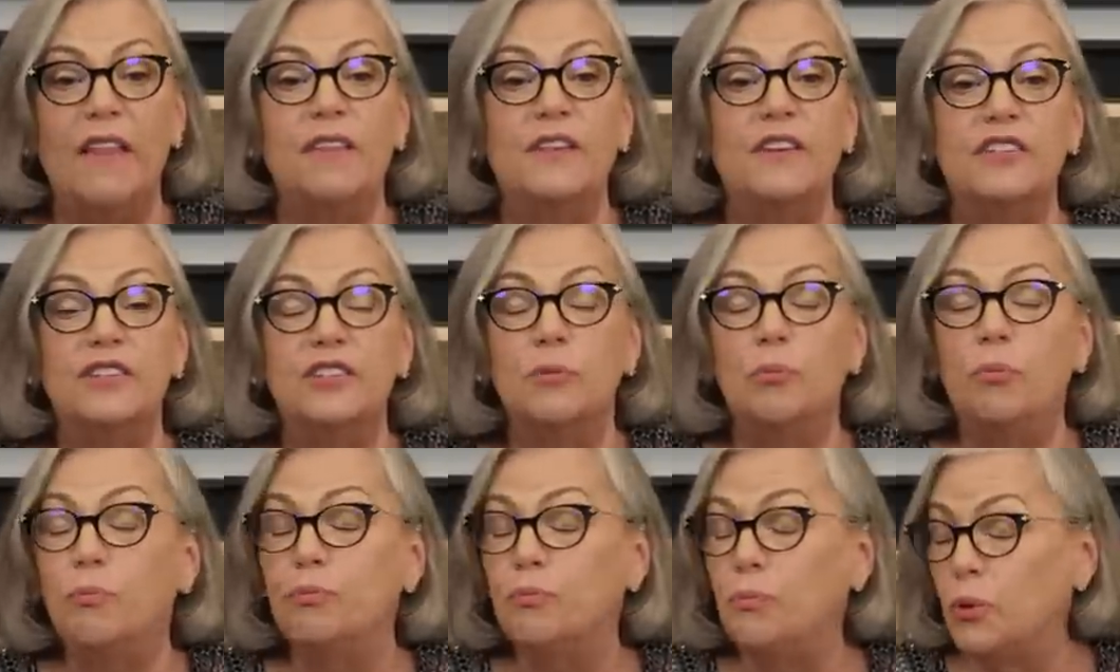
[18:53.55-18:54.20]
and the
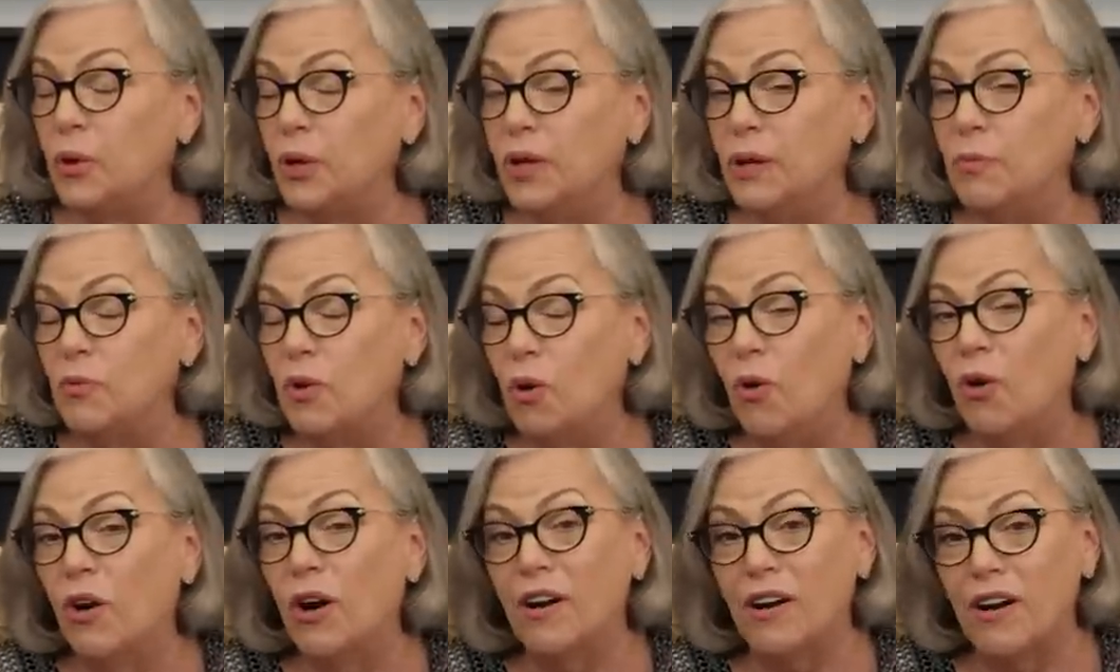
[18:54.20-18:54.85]
Supreme
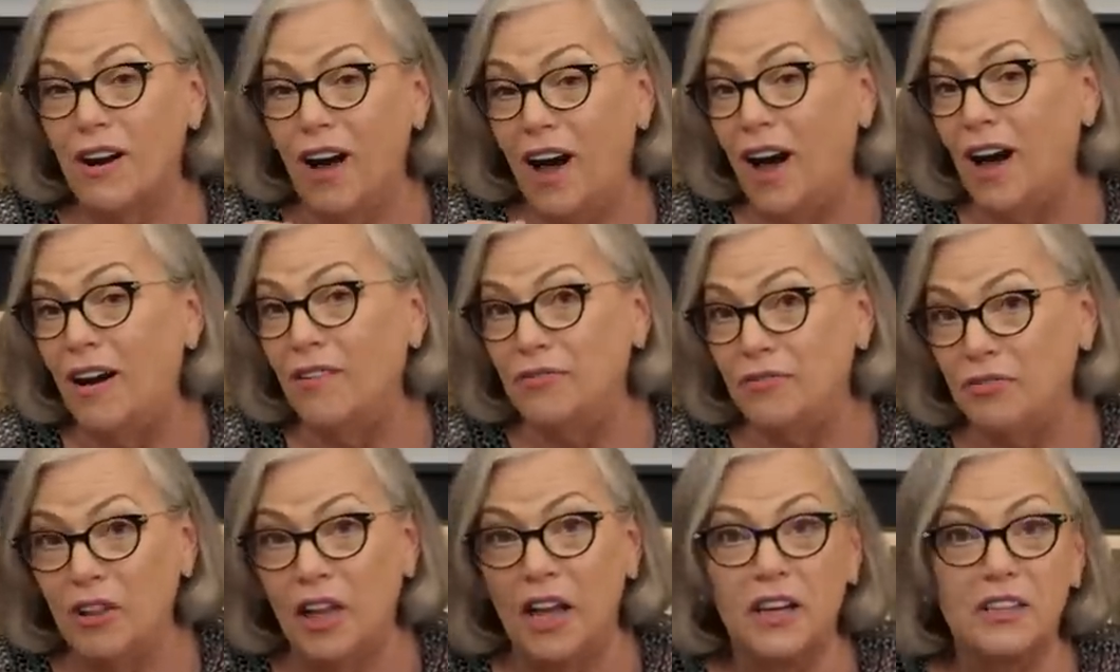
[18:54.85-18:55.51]
Court
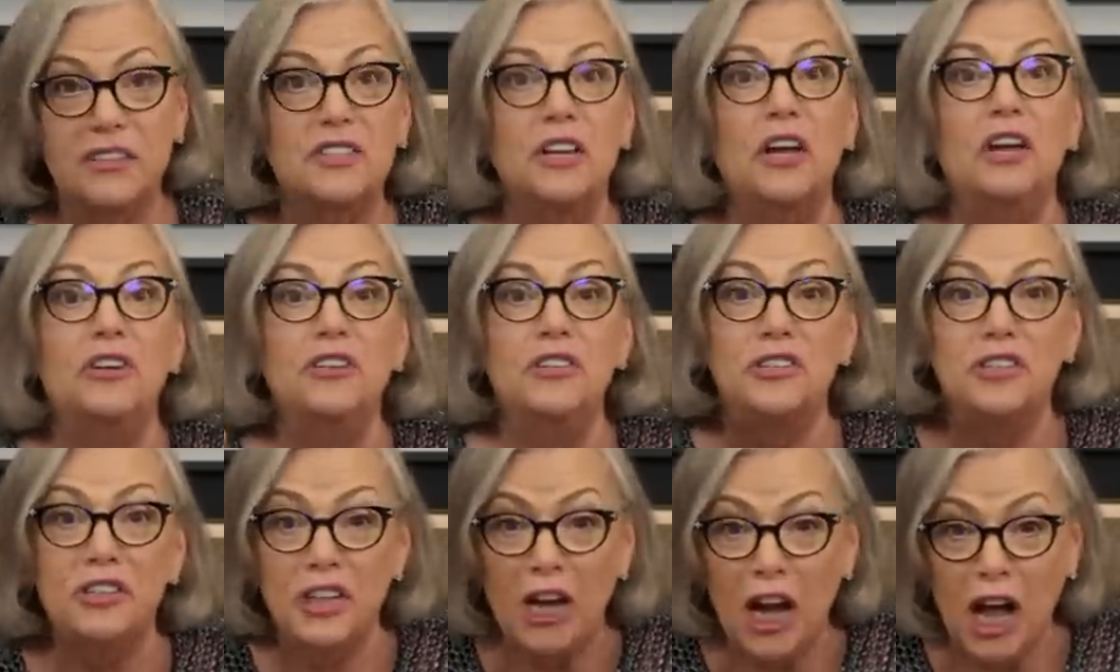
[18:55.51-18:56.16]
conflicts.
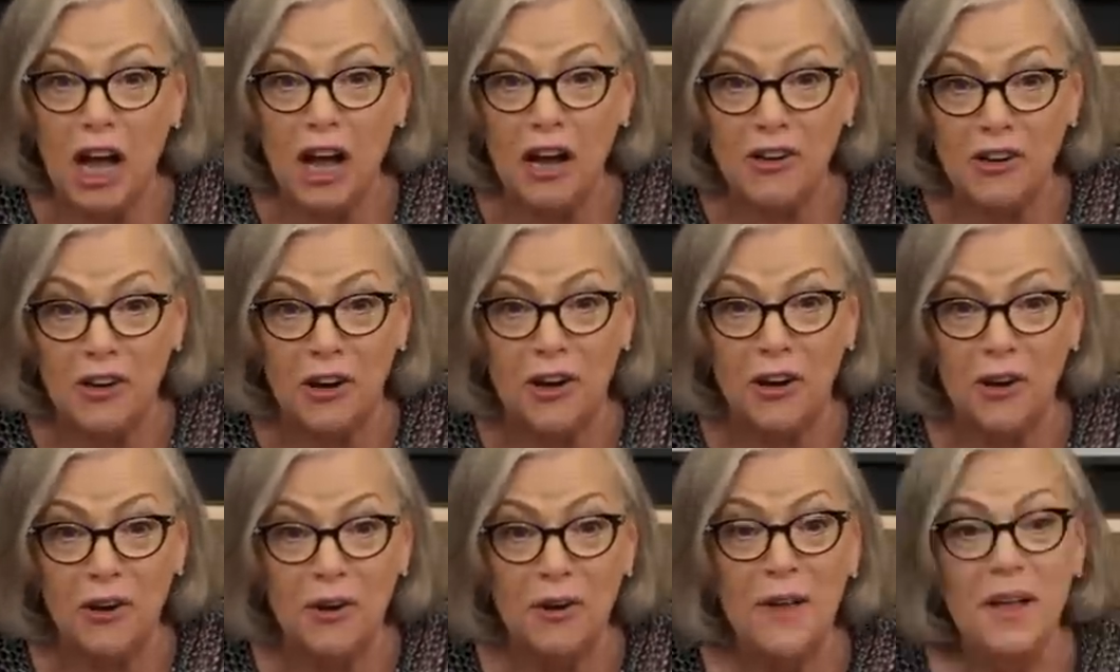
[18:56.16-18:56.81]

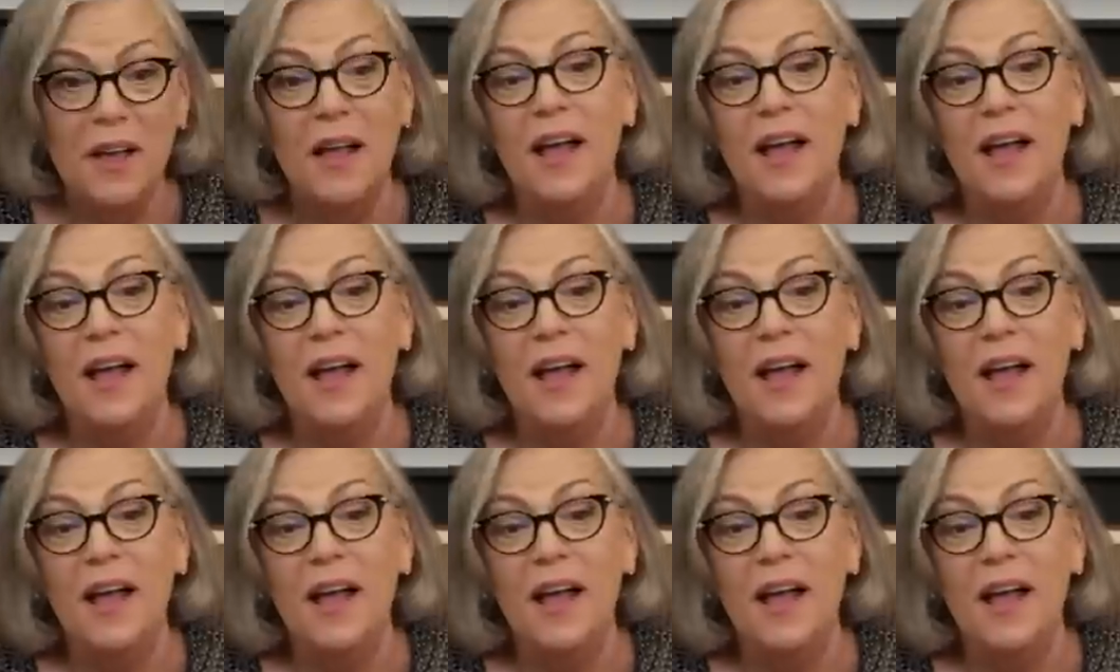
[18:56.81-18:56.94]
Shocker.